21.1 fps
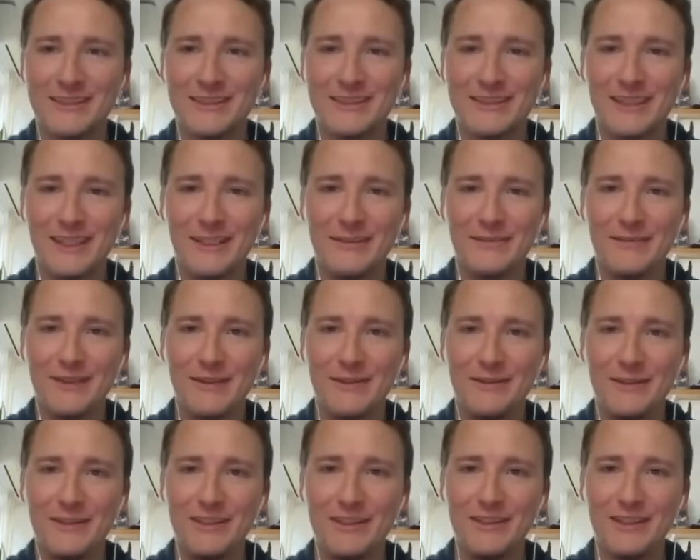I've
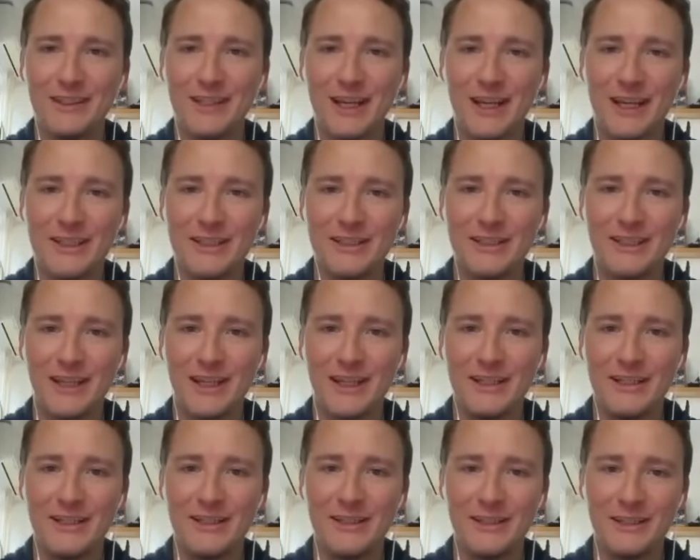never had an
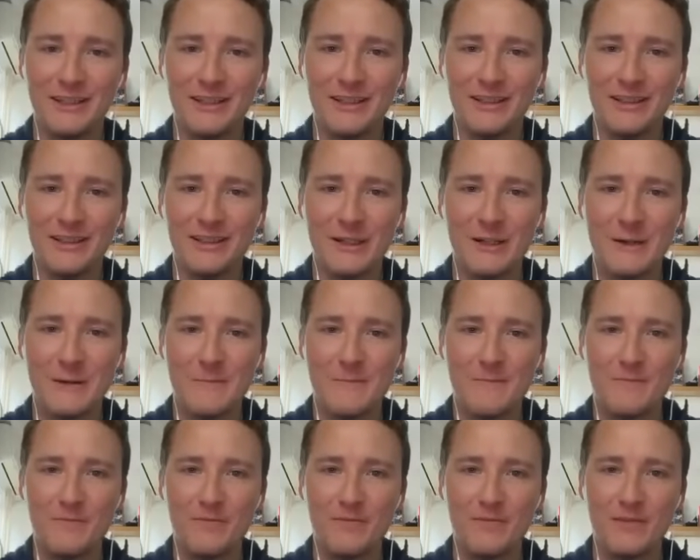editor
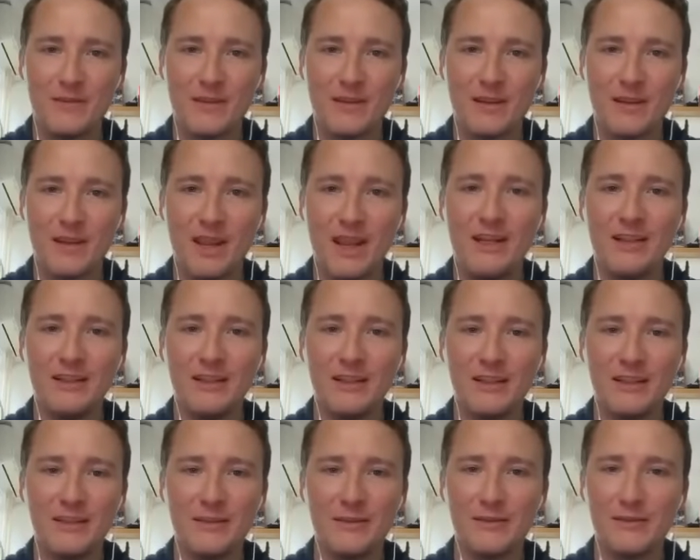nail
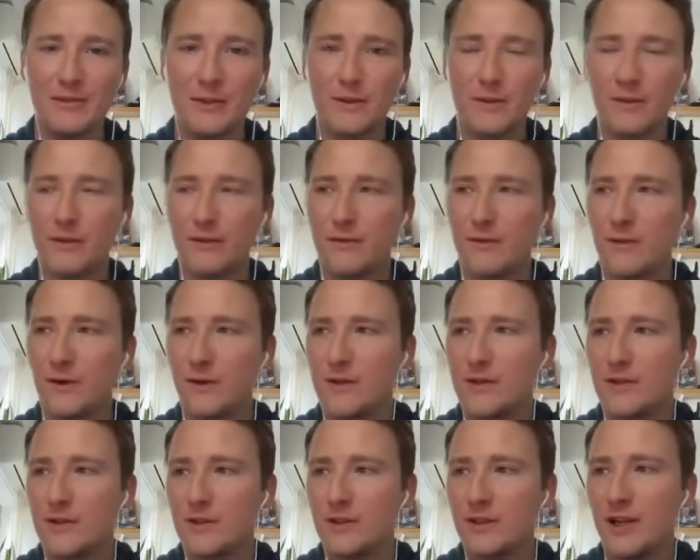it from the
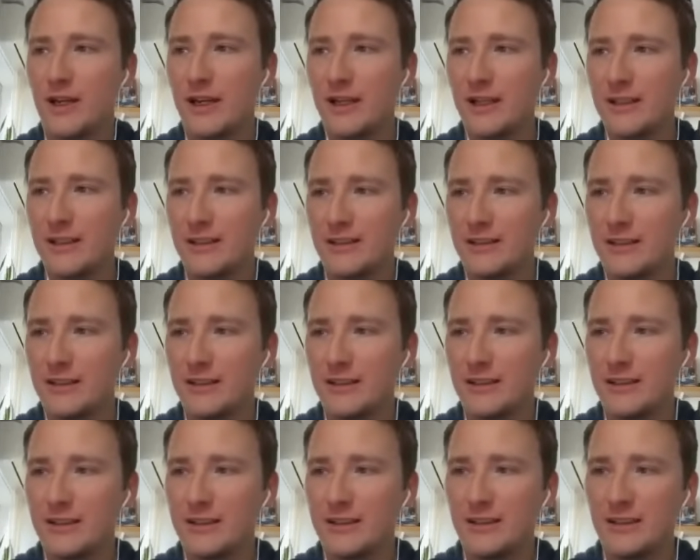first try.
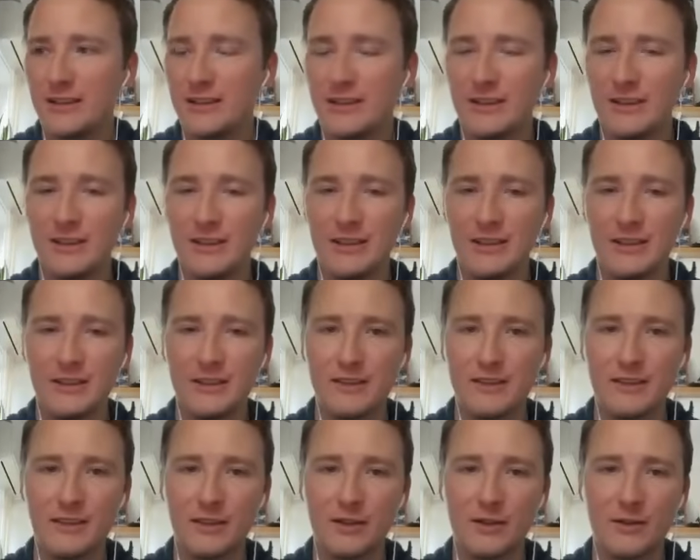
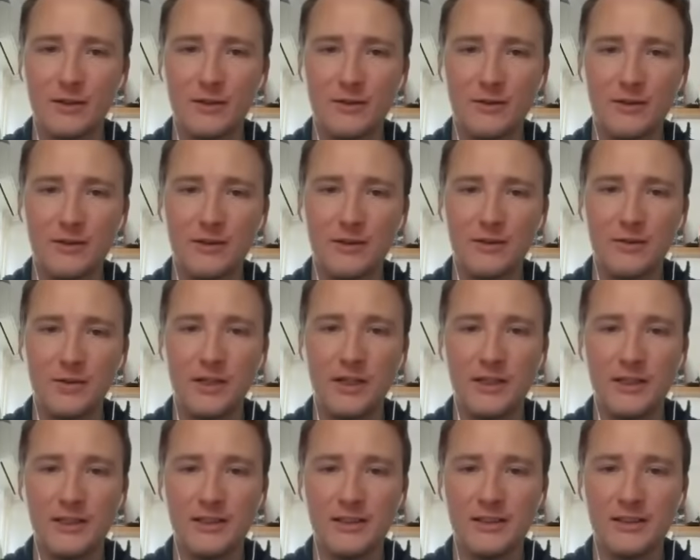So
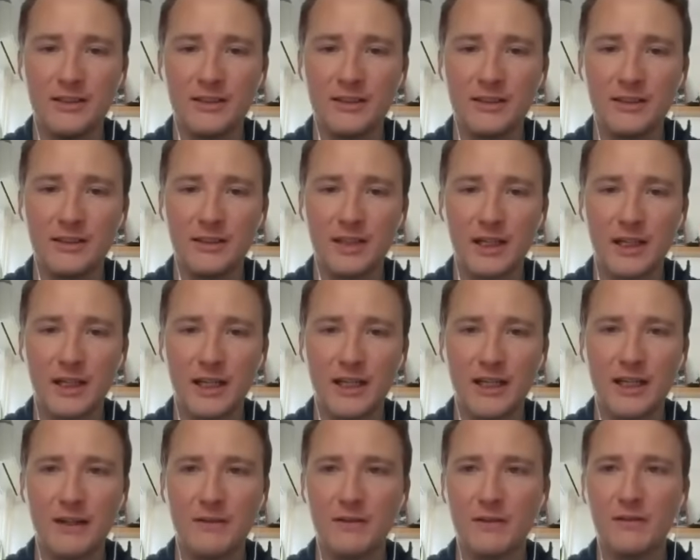one, I got to
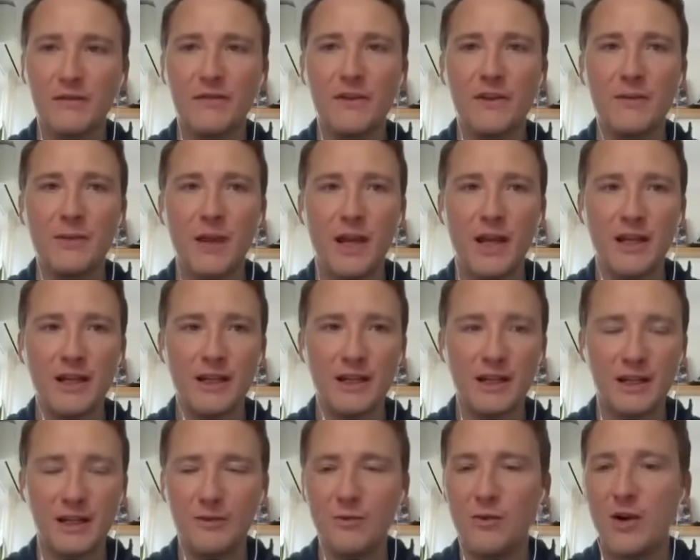give some feedback. I
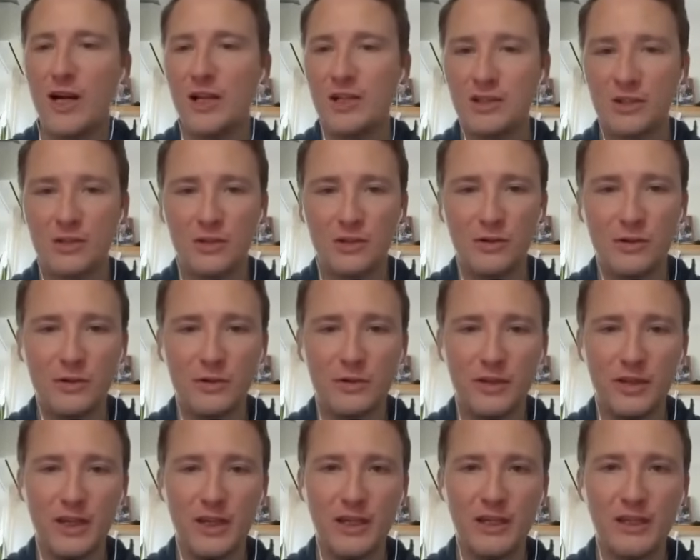got to watch the whole
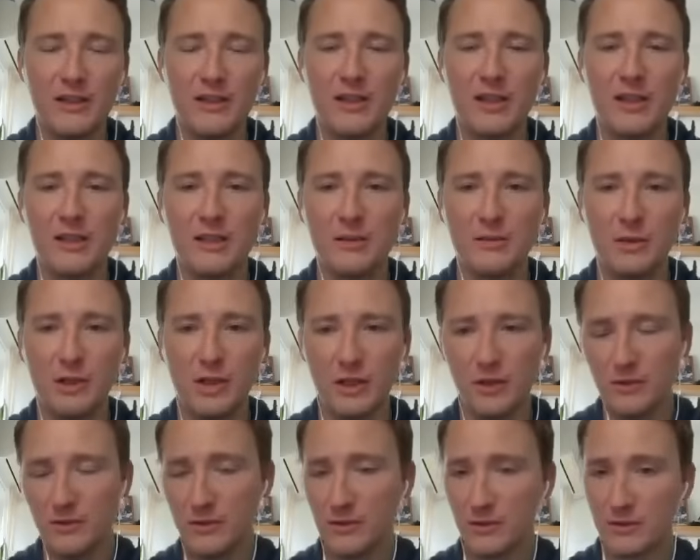thing and take some
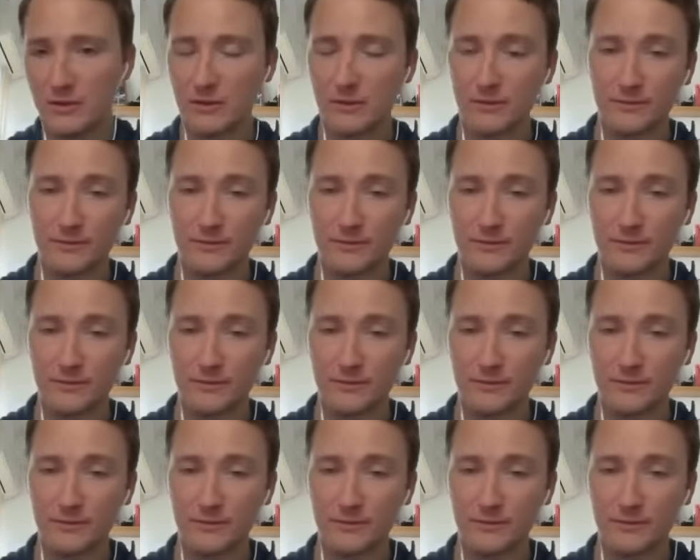notes.